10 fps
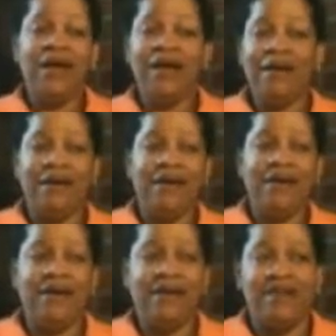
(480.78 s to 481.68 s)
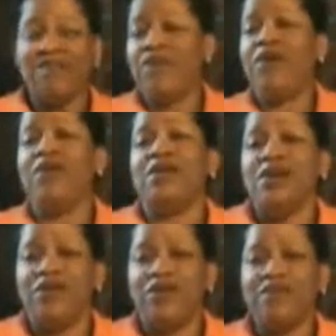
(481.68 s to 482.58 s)
a
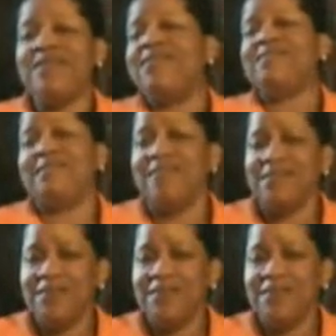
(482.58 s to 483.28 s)
civilian or a citizen.